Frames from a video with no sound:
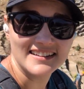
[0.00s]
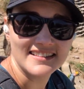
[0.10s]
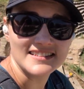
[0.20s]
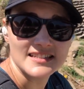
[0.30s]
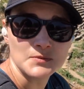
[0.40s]

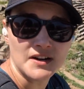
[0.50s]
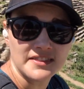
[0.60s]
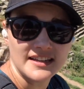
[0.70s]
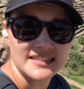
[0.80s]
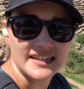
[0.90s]
This is where
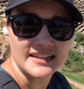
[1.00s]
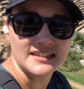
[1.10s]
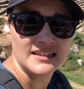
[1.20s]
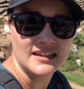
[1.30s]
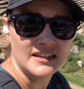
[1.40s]
they
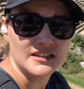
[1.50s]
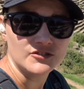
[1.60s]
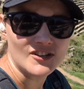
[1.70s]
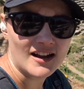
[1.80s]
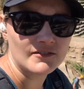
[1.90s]
did
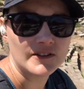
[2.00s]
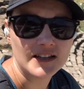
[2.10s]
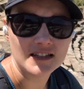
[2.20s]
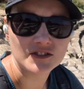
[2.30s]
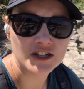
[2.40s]

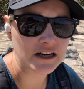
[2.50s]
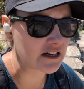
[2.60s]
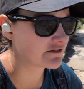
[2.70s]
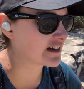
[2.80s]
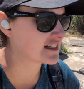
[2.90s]
javelin,
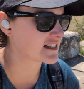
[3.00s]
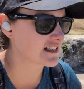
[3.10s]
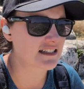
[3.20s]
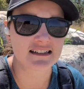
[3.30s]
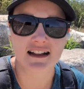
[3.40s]
chariot
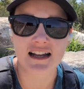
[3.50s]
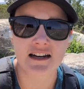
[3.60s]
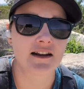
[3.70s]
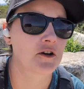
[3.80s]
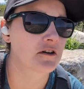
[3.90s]
races,
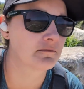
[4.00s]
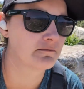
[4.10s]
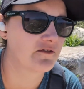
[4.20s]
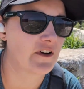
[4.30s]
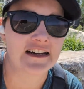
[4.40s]
gladiator
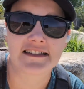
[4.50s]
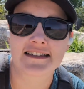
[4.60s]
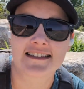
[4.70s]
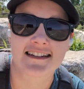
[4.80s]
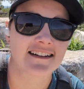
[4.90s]

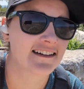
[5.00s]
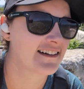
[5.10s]
fights, and